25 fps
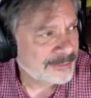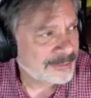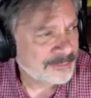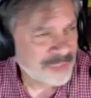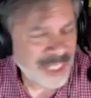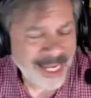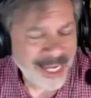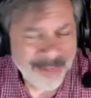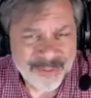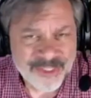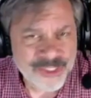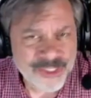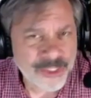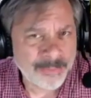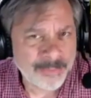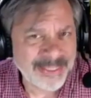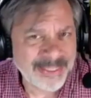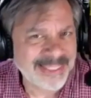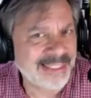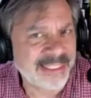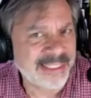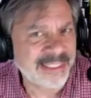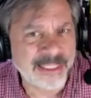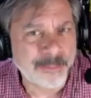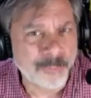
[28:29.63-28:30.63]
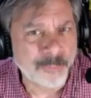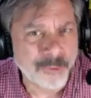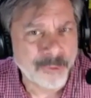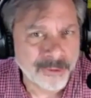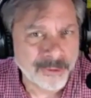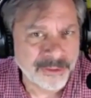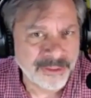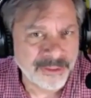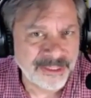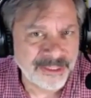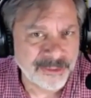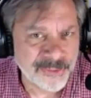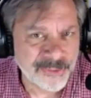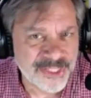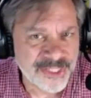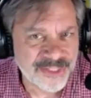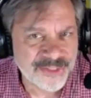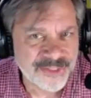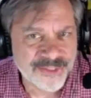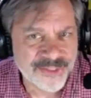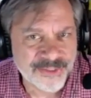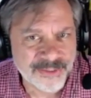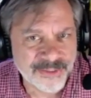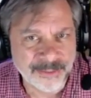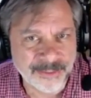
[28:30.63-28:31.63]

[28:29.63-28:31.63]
Time has no meaning anymore, since